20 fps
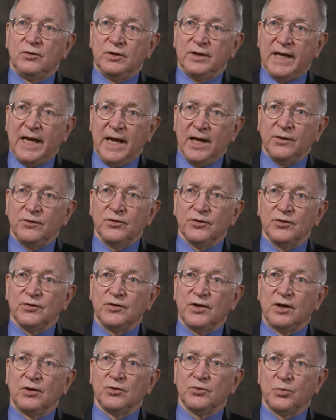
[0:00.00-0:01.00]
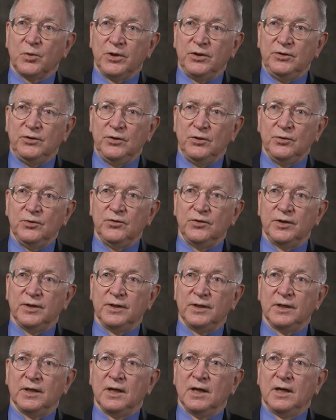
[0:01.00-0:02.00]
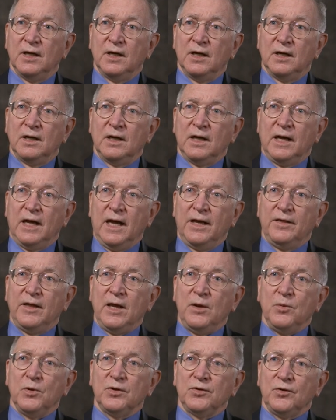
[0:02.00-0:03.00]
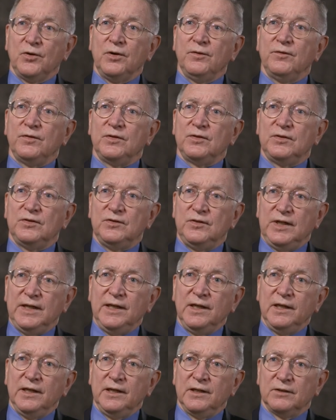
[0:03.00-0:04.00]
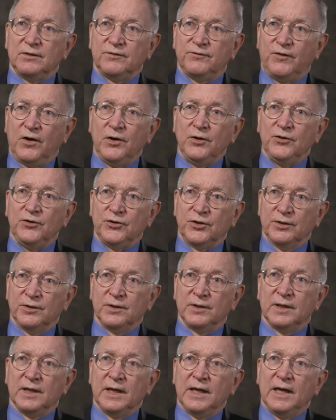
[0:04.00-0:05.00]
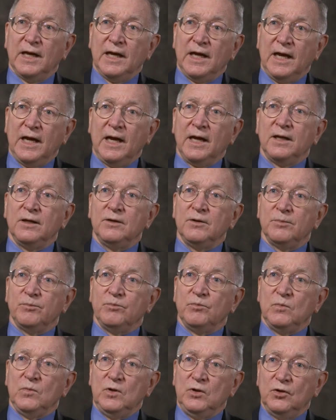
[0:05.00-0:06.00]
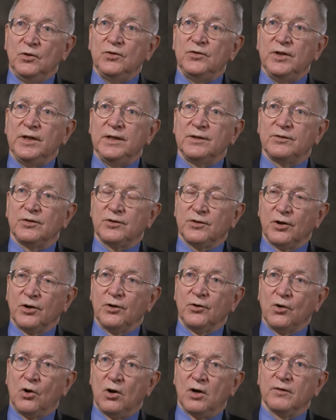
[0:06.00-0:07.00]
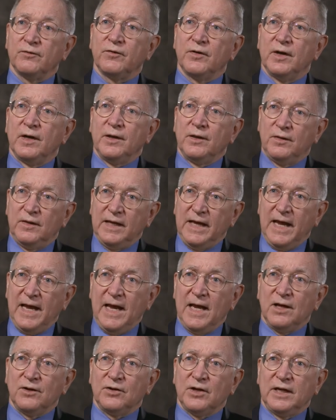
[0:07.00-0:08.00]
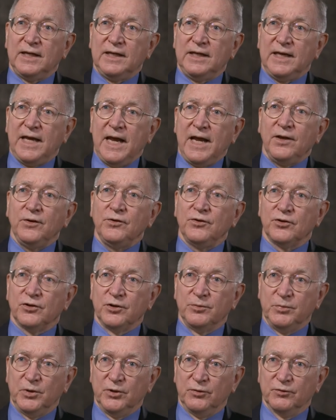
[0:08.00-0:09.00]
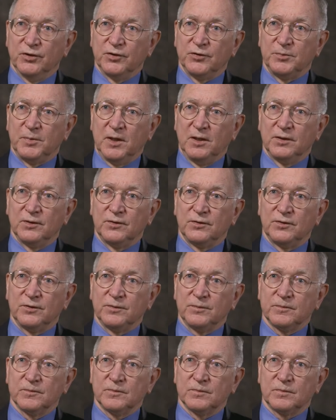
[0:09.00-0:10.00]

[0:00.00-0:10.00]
cancer cells were using, and they were sort of stealing its function and using it to turn off the anti-cancer immune response.